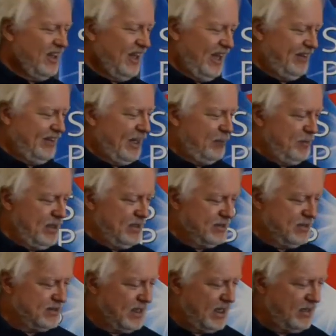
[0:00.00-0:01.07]
and that means the
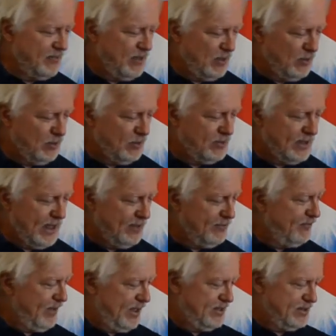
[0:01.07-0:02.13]
side of the Earth that
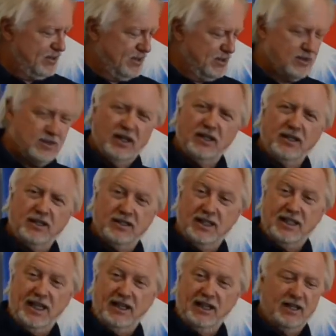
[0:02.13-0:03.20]
faces the sun is the
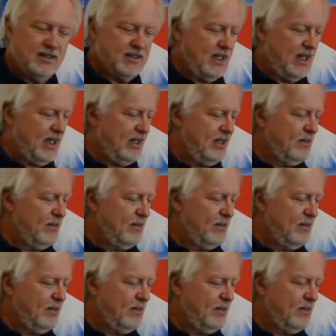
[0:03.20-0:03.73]
daylight side,